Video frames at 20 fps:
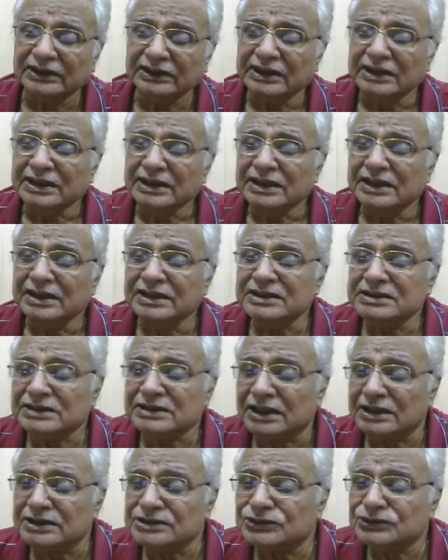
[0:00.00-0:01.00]
It is
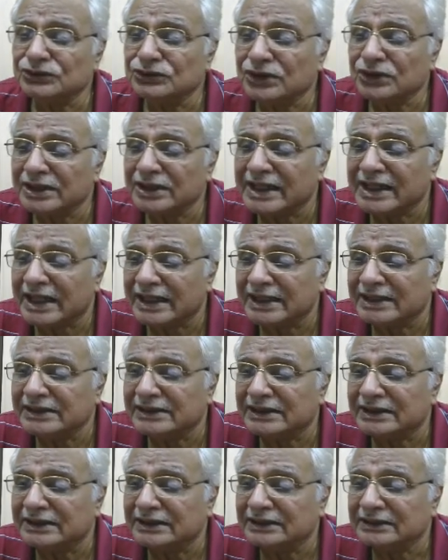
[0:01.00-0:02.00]
also not
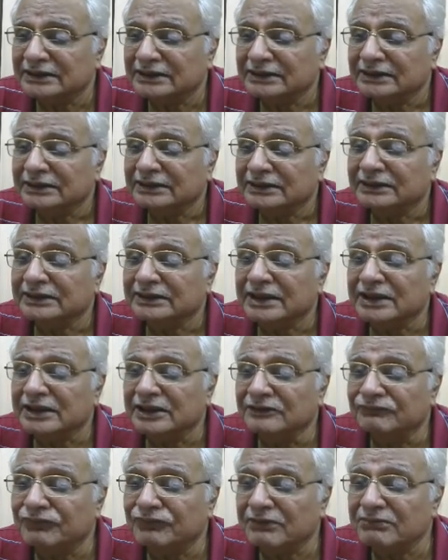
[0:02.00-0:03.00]
guaranteed that
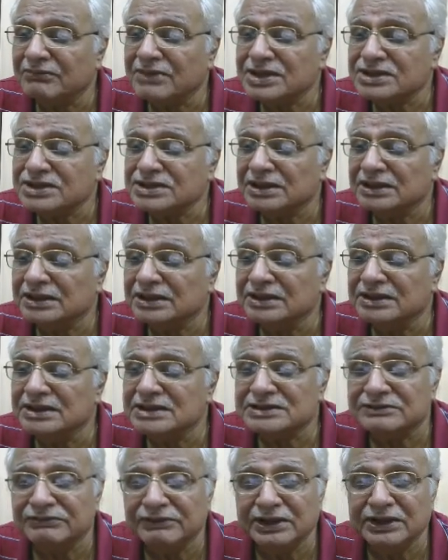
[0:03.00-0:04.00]
information in this
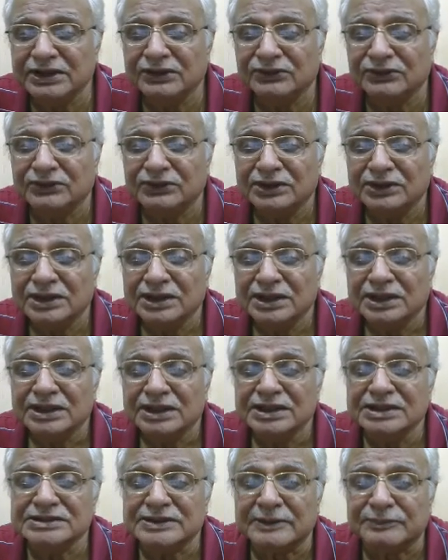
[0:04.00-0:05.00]
video
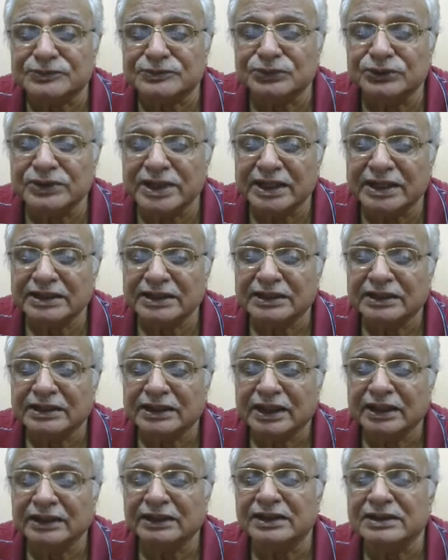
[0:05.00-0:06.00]
is up to date
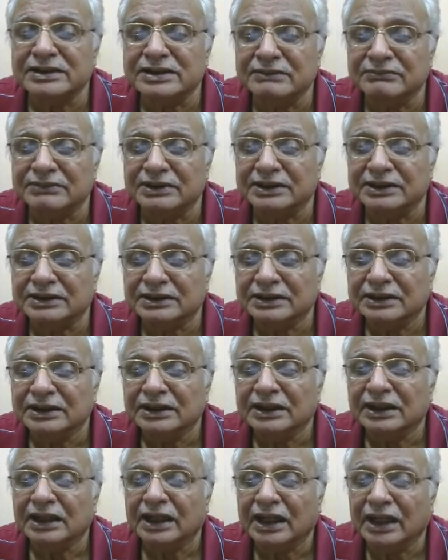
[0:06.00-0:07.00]
and ultimate.
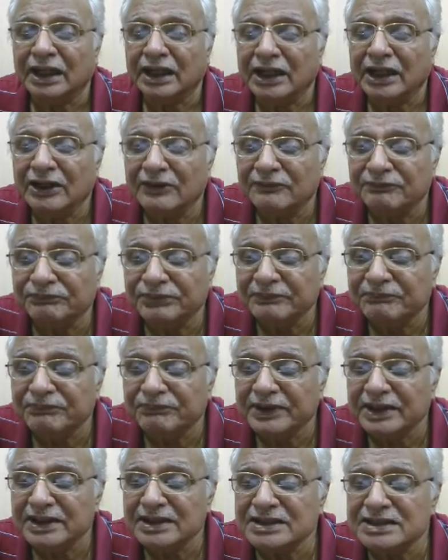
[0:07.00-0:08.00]
I have
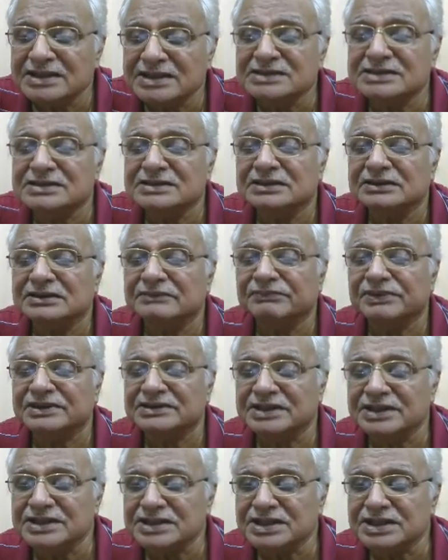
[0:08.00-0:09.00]
prepared this
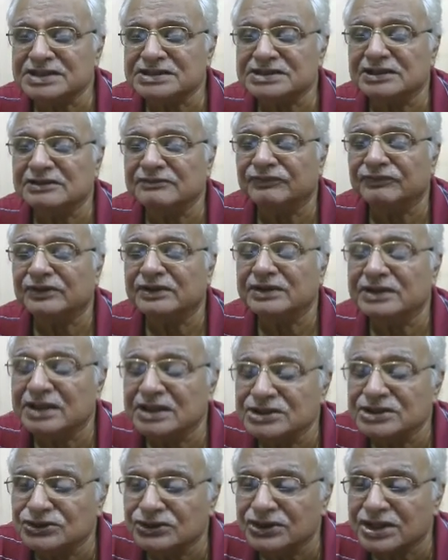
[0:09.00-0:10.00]
presentation for the
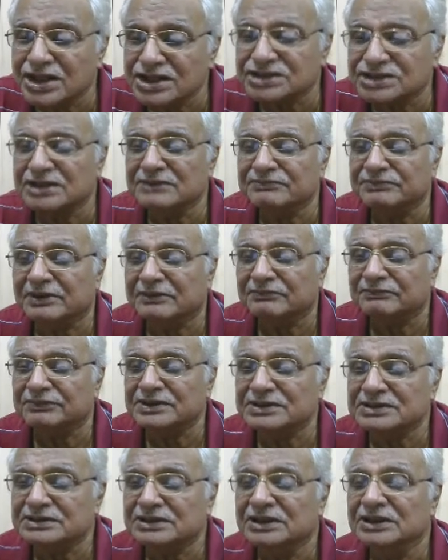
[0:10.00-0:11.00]
education
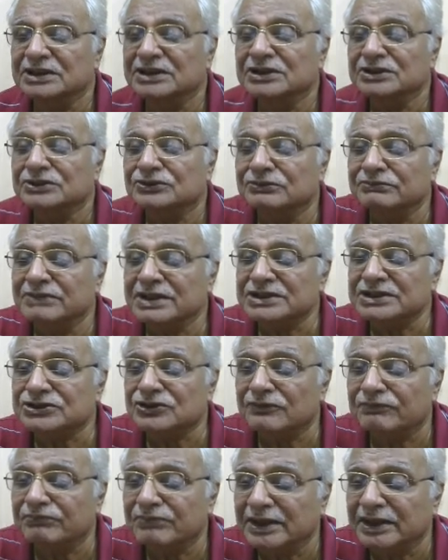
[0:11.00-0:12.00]
purpose to best
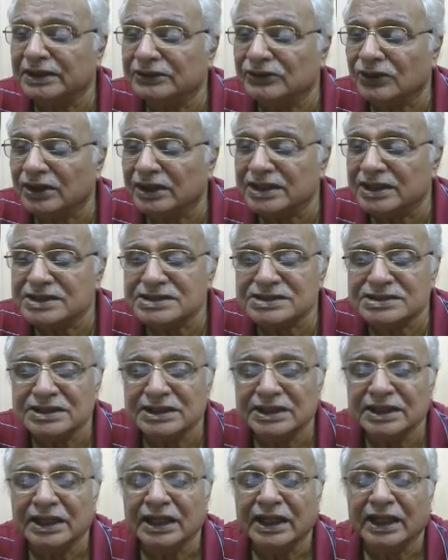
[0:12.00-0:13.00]
of my knowledge
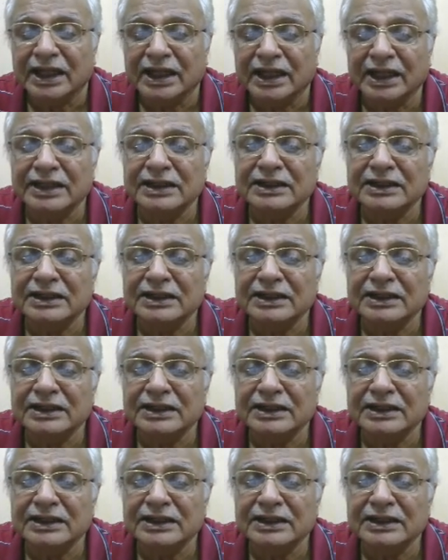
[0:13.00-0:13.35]
and